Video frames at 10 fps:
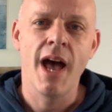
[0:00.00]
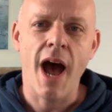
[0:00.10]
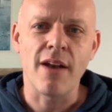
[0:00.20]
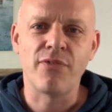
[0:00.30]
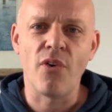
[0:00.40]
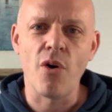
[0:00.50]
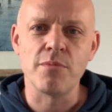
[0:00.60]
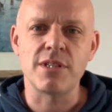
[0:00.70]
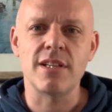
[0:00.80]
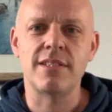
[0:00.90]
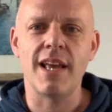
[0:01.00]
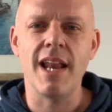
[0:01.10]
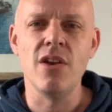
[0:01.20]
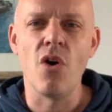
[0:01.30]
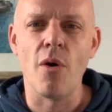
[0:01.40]
and forms this
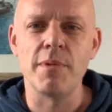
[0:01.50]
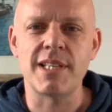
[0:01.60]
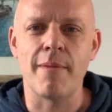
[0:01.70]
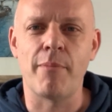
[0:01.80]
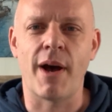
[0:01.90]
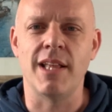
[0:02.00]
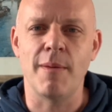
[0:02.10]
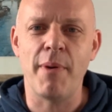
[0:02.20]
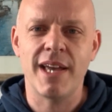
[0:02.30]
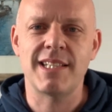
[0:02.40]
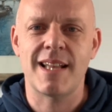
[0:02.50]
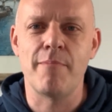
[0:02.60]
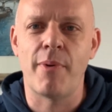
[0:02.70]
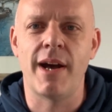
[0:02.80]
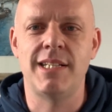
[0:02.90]
enormous empire, the biggest
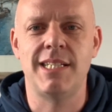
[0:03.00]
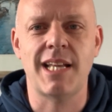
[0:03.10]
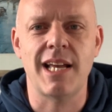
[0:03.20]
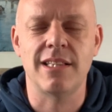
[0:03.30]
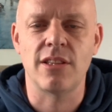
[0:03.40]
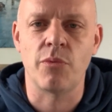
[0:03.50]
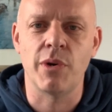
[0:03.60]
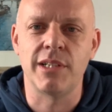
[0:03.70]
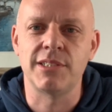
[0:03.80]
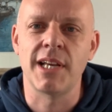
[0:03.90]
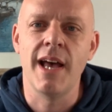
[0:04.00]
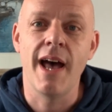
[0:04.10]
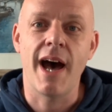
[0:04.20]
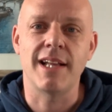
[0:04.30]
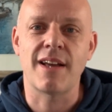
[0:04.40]
empire to date that the world
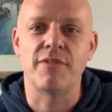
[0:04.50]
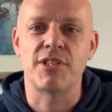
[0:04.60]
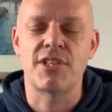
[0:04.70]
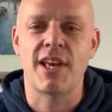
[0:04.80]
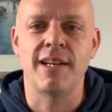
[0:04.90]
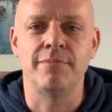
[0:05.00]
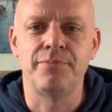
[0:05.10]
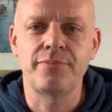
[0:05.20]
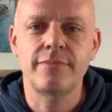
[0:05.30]
had ever seen.